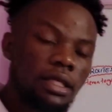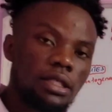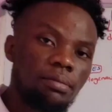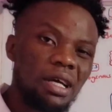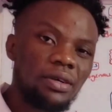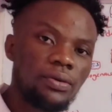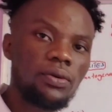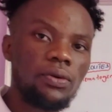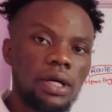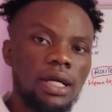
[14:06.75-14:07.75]
this
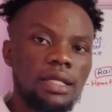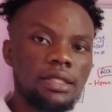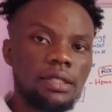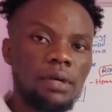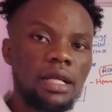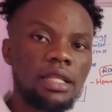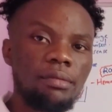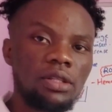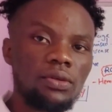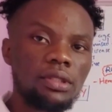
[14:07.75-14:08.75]
microorganism. And
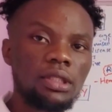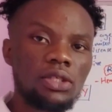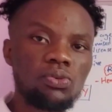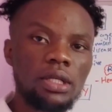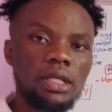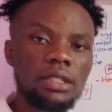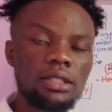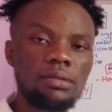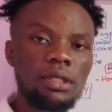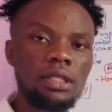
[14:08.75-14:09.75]
hematogenous, what does
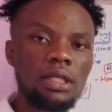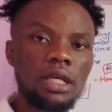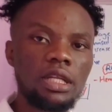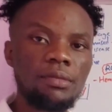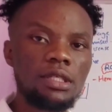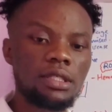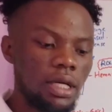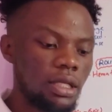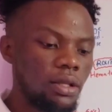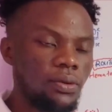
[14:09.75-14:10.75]
it mean? It means
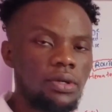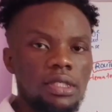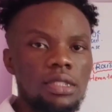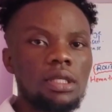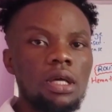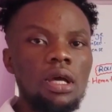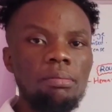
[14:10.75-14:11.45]
that those